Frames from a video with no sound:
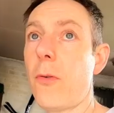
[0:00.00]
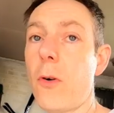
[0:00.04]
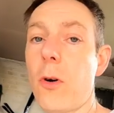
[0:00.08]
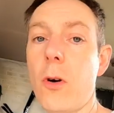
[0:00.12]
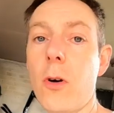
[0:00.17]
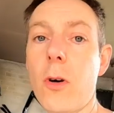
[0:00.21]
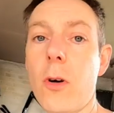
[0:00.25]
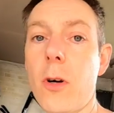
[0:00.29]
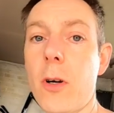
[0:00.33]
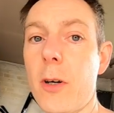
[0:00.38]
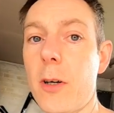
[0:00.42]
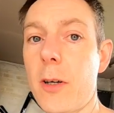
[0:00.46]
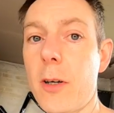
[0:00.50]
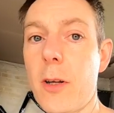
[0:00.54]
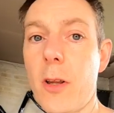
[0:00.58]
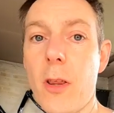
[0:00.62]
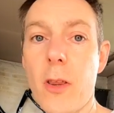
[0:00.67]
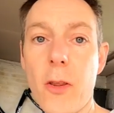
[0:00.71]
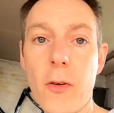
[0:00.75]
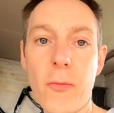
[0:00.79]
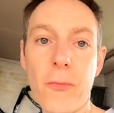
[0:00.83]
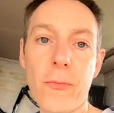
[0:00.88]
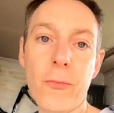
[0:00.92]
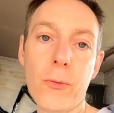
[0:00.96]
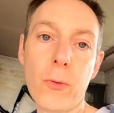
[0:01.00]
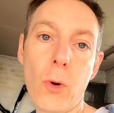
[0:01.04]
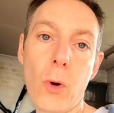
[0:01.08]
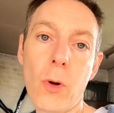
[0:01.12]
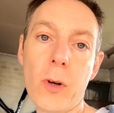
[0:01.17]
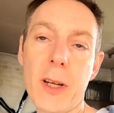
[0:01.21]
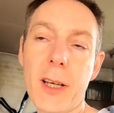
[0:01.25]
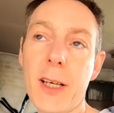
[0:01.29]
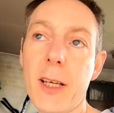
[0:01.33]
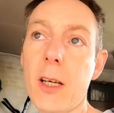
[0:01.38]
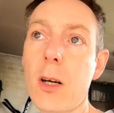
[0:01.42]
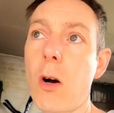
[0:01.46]
For the
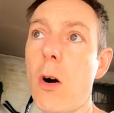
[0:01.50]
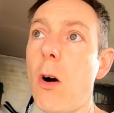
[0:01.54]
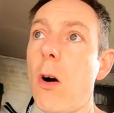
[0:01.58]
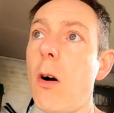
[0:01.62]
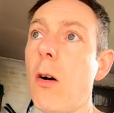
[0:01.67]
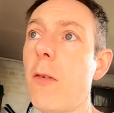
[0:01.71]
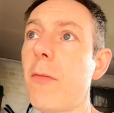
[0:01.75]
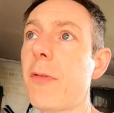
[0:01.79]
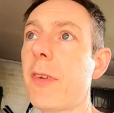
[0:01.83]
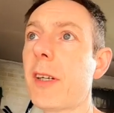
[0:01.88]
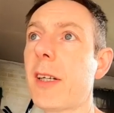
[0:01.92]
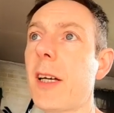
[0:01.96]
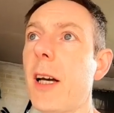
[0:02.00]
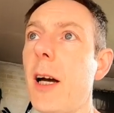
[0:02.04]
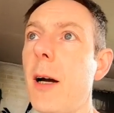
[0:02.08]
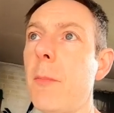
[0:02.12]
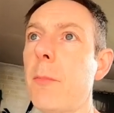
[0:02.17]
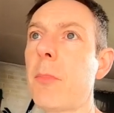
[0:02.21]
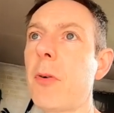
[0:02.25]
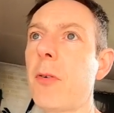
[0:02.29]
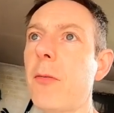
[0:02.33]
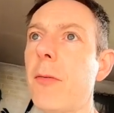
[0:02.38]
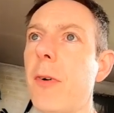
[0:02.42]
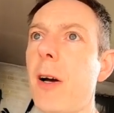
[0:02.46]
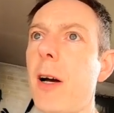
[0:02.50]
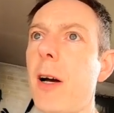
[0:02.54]
flooring of the camper